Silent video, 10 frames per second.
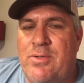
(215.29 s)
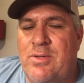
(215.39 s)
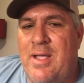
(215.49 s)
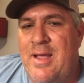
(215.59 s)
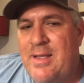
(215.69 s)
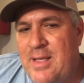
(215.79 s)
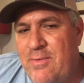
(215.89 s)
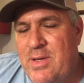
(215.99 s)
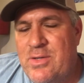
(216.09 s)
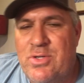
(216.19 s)
will kind of give
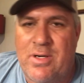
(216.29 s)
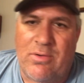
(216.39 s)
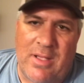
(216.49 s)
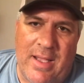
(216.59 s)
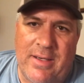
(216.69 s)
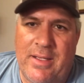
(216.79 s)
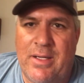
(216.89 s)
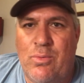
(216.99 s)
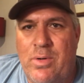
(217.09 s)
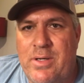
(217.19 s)
you a general idea
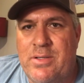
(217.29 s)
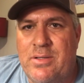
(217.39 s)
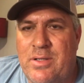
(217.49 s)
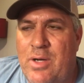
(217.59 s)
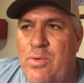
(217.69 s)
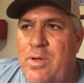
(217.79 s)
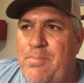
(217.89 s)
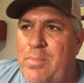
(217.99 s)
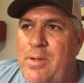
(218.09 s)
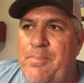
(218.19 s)
of where it's
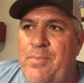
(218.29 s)
going, but